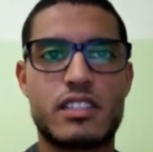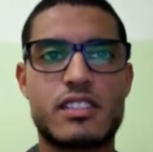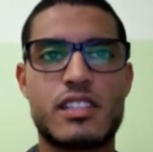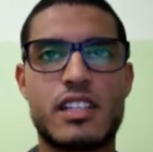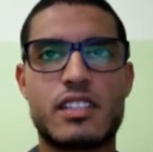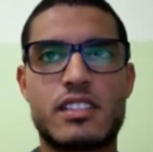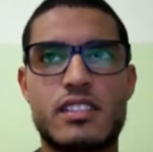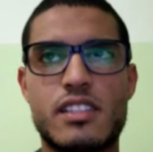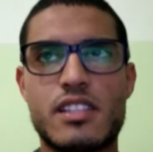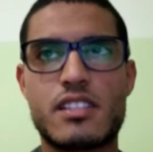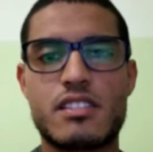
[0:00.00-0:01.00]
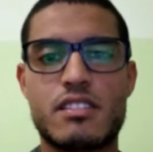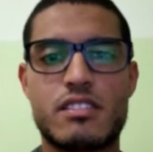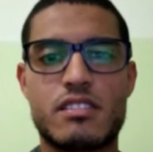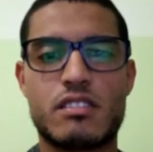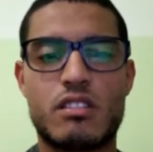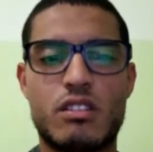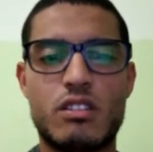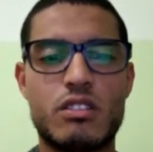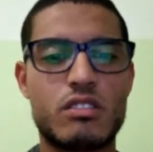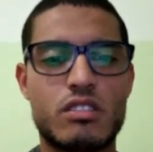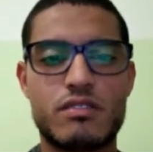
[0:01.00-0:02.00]
It's like testing
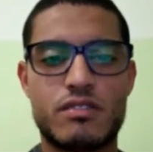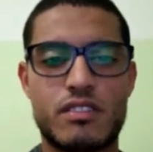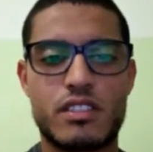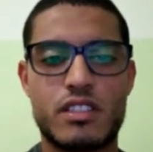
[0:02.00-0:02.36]
all of